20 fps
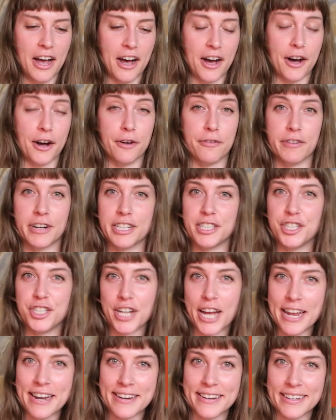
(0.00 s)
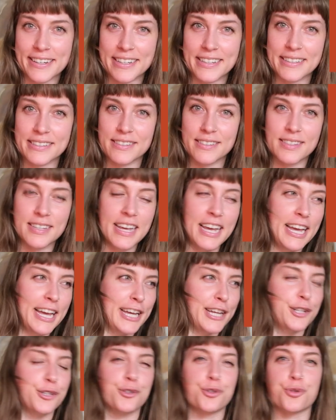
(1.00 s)
of agendas
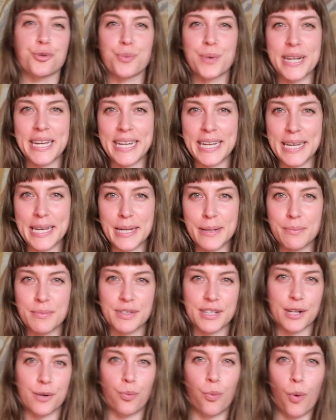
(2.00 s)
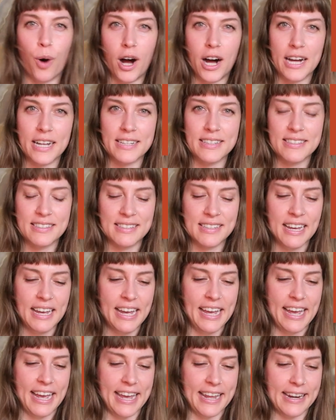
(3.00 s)
and dreams and wants
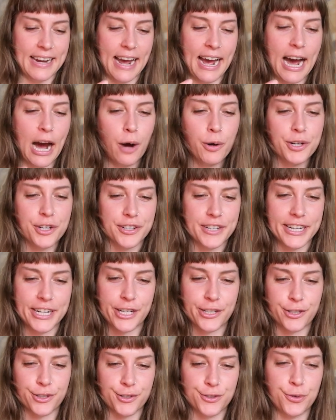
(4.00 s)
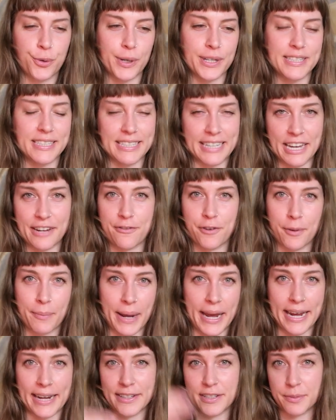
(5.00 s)
and how your character is going to get from
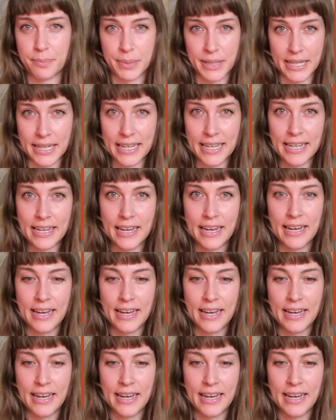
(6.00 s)
A to B